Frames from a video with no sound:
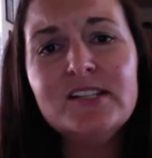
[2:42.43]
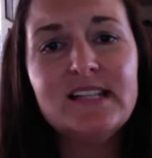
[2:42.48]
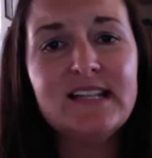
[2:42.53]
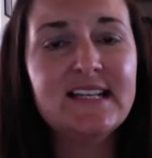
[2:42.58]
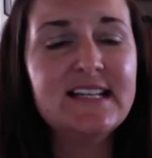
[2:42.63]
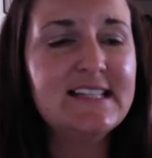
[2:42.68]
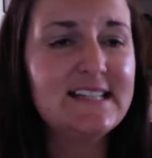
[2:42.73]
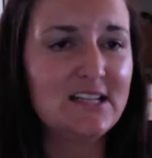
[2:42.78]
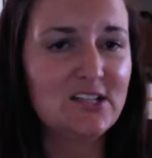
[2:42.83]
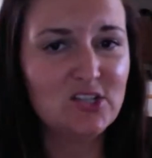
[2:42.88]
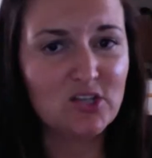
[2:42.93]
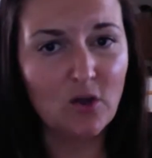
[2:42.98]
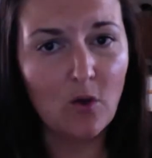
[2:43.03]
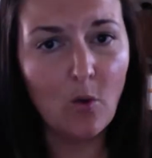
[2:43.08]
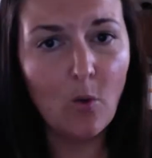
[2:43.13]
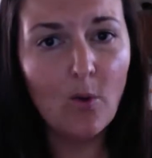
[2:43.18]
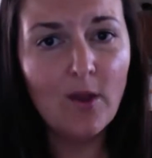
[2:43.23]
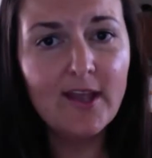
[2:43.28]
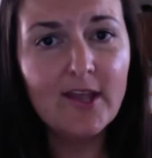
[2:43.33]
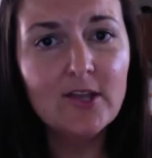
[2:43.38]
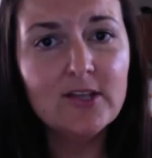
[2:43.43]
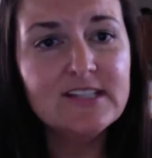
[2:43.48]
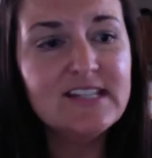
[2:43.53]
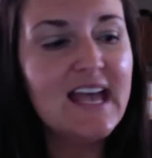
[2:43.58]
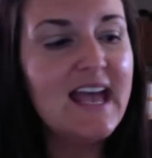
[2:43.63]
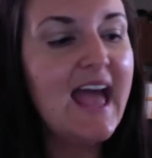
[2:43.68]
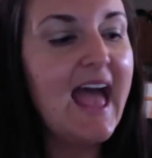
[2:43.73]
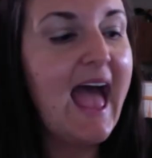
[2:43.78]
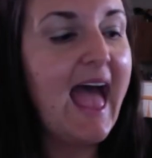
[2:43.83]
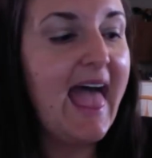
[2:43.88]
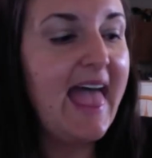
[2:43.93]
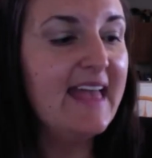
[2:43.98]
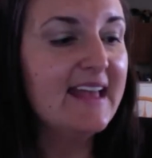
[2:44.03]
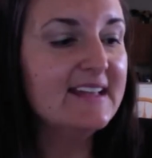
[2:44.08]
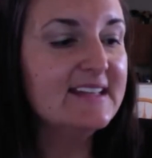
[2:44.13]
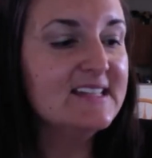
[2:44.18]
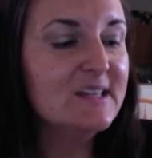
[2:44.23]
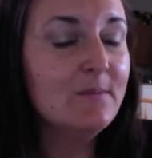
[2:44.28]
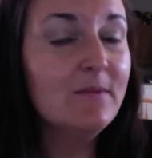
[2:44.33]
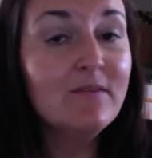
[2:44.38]
and essential oils,
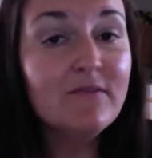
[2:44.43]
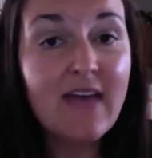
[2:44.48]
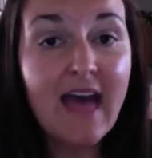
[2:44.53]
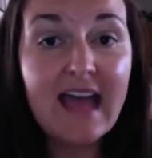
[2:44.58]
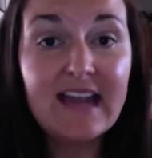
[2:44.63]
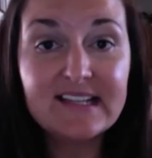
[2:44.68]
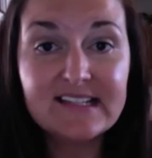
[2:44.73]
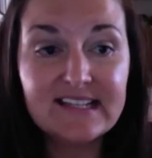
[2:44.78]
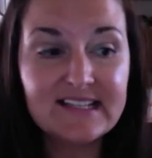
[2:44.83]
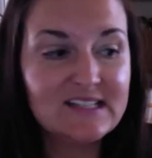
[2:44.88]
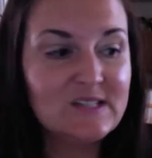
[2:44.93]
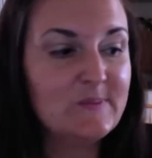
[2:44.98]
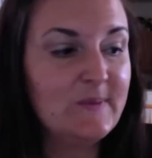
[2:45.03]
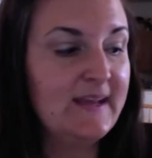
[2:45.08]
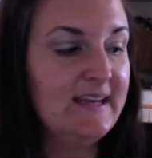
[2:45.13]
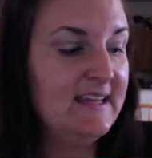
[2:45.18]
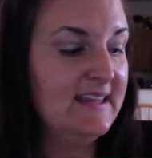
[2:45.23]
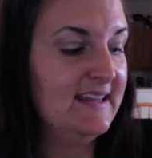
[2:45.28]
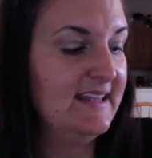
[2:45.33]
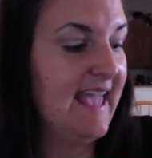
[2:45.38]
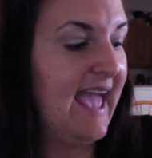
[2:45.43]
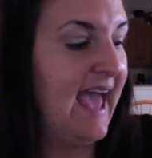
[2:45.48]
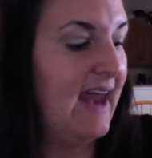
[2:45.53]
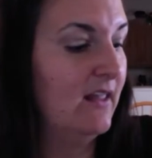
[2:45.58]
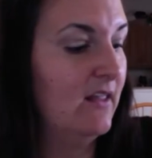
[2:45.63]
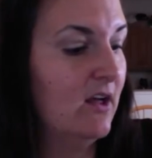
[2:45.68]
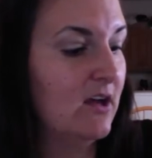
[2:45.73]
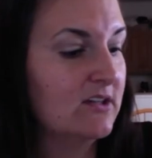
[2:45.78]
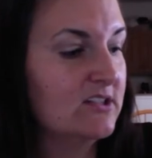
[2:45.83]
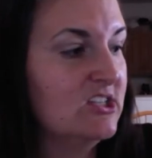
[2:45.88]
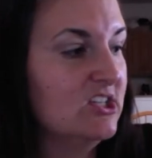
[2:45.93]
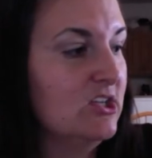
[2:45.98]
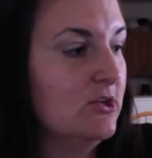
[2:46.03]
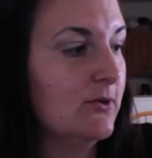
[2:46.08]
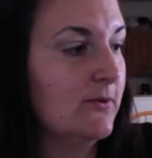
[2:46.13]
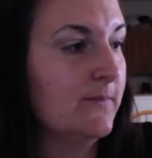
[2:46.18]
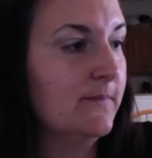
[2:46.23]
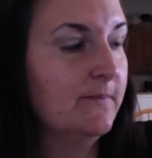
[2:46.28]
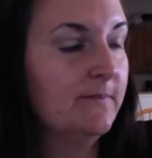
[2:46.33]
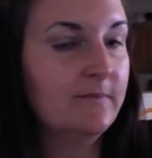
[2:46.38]
and some of that is explained in the catalog
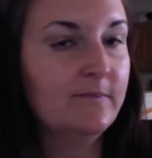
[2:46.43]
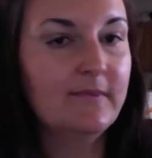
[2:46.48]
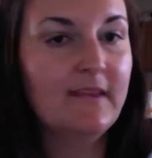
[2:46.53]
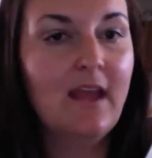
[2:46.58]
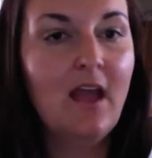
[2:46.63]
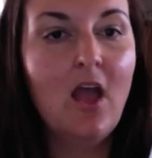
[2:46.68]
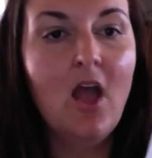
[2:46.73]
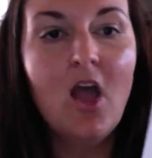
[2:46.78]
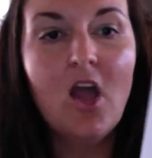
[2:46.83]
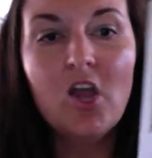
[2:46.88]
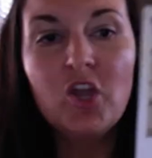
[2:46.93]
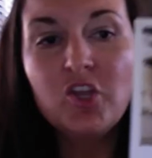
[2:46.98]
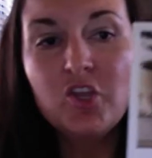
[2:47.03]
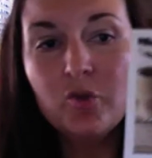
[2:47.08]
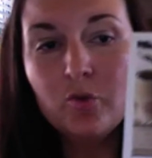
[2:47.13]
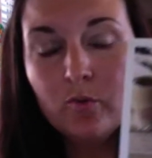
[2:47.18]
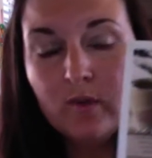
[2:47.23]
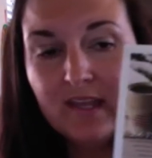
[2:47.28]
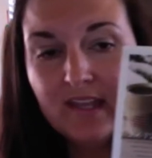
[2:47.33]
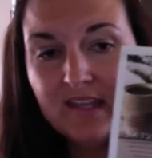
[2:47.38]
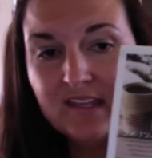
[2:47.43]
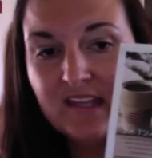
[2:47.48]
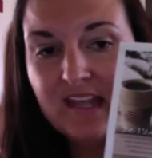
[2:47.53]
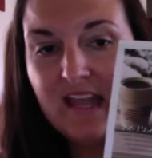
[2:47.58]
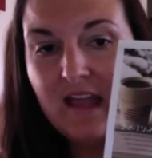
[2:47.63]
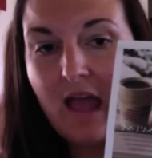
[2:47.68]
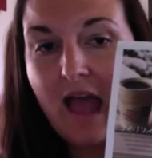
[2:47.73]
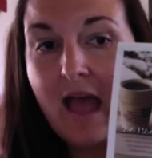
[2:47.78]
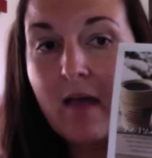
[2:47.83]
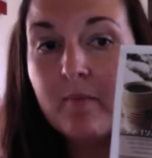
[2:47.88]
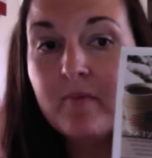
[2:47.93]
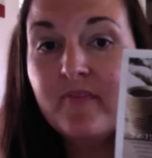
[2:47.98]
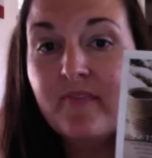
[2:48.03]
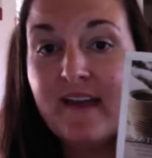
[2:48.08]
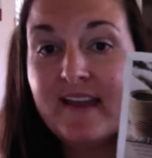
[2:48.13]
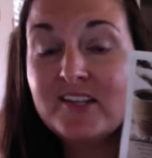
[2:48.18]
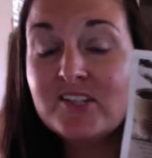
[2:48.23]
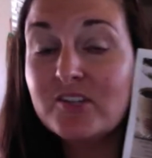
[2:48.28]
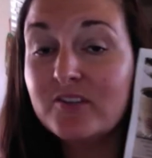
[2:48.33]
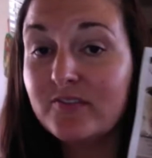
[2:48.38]
too. You can
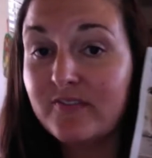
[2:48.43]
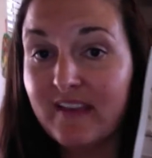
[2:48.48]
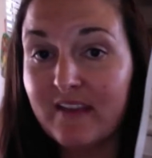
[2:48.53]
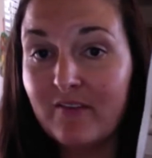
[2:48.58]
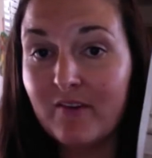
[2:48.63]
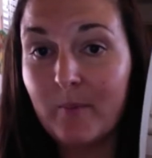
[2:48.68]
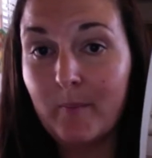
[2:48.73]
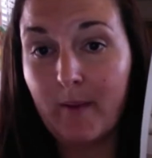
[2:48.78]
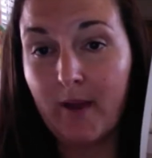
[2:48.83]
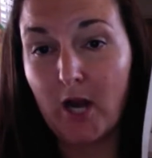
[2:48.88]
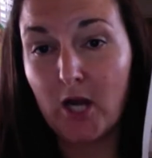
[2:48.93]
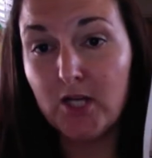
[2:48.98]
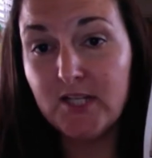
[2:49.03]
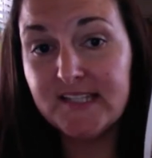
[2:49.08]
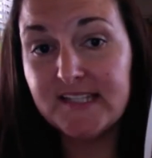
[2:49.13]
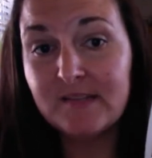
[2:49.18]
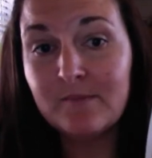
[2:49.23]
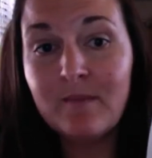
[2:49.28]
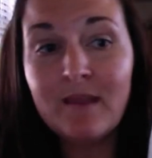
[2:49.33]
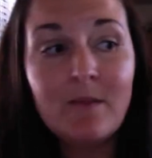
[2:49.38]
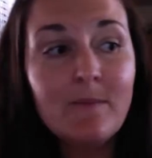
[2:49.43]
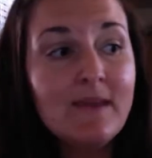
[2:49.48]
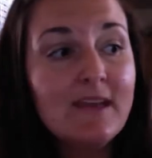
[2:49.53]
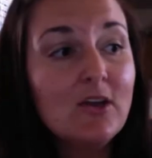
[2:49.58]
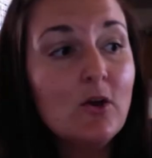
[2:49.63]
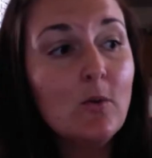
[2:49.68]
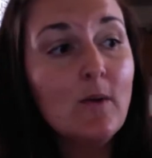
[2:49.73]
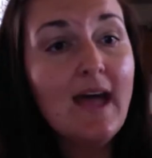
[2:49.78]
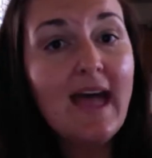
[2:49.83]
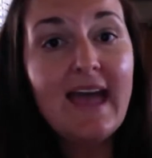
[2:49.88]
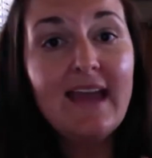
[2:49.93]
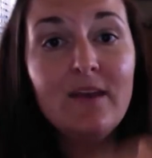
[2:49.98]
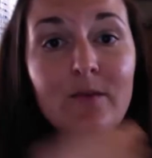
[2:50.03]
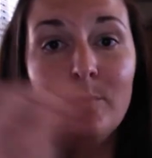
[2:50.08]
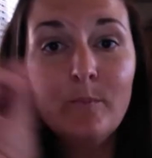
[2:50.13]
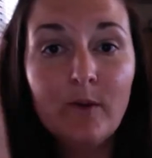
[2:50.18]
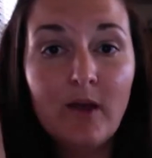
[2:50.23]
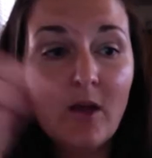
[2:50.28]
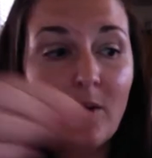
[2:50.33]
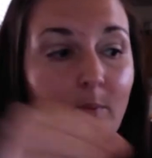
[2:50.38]
find your favorite parts and maybe go ahead
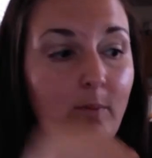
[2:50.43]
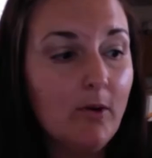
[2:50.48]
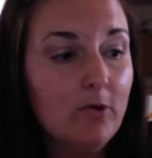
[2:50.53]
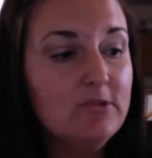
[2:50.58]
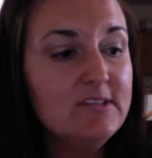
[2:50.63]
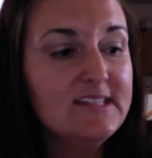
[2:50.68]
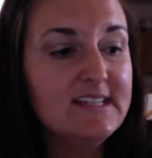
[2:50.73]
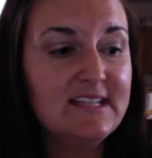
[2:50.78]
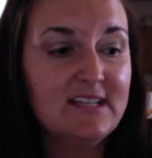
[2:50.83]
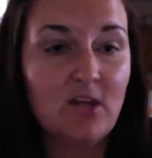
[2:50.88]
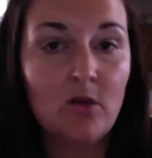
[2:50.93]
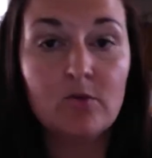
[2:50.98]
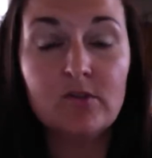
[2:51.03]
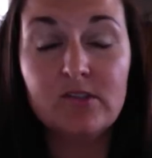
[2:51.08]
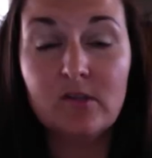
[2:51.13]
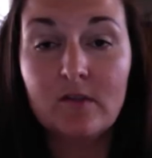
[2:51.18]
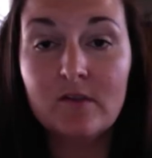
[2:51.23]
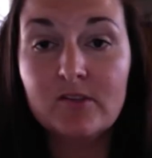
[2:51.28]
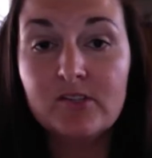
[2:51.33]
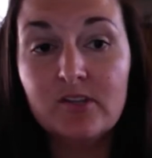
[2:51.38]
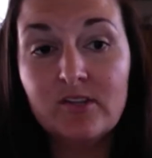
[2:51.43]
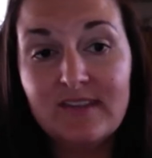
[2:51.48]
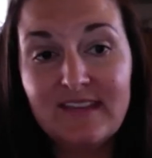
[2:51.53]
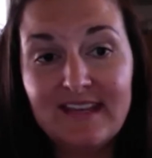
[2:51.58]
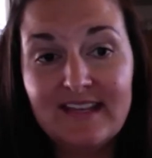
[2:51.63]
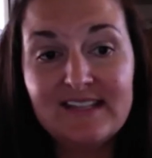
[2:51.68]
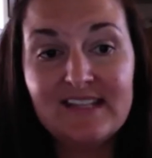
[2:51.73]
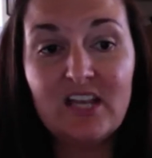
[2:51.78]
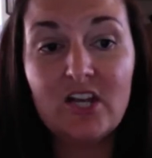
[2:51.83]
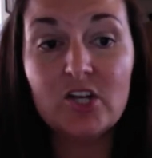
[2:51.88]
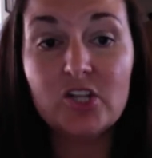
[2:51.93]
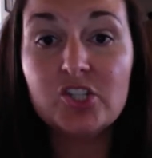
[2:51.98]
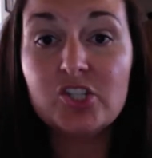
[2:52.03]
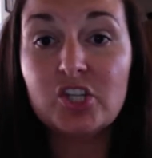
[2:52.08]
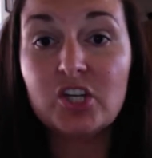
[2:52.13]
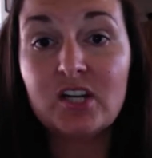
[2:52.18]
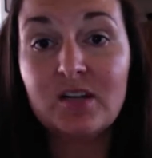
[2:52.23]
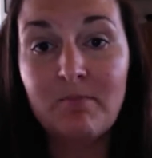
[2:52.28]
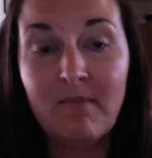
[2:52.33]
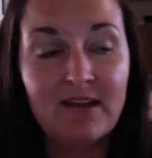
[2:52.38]
and put a Post-it note so those are things that you're
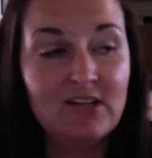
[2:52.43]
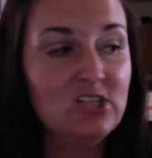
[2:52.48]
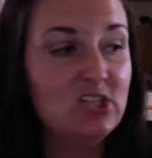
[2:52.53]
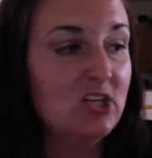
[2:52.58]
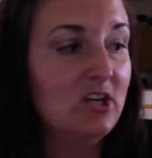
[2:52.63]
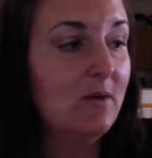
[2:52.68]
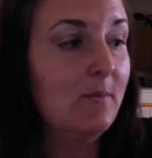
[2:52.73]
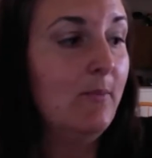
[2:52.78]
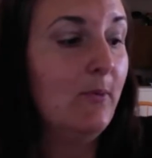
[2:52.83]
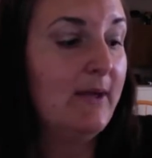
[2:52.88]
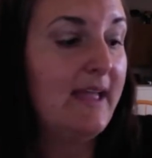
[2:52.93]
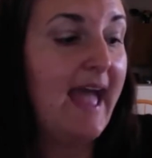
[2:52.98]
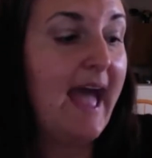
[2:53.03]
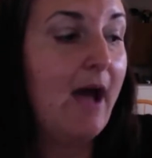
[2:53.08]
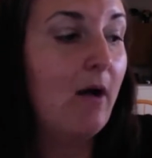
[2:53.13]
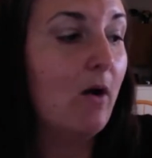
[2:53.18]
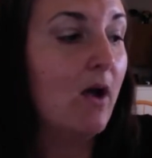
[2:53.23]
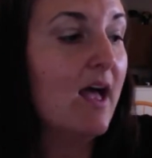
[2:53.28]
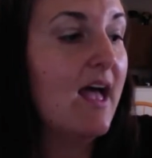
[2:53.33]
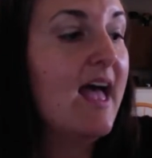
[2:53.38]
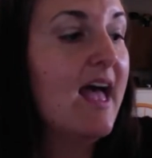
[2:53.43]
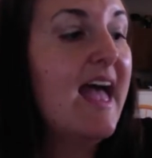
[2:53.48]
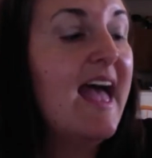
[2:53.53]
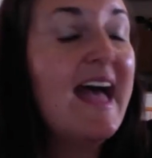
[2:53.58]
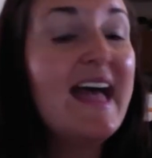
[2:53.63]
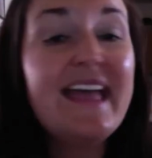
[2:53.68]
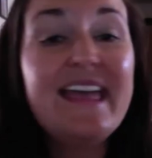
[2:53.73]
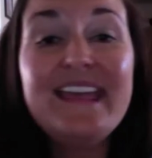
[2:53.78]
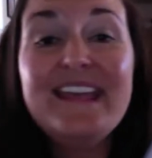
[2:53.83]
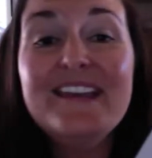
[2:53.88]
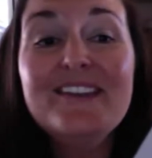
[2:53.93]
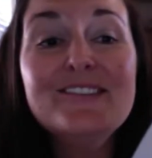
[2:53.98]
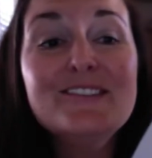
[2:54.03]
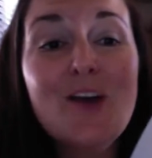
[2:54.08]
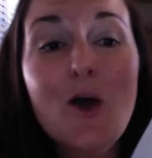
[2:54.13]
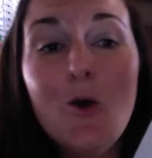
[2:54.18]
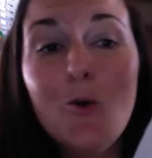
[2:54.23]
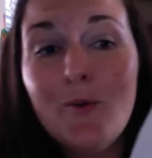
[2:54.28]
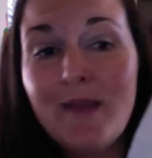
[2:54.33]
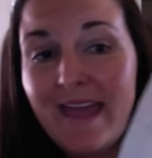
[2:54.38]
sure to mention or point out. It is
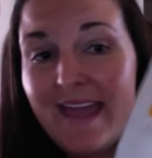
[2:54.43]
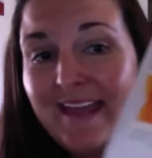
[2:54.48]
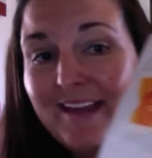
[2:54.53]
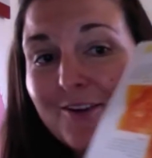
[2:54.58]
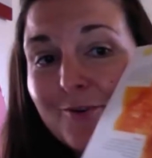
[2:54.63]
okay to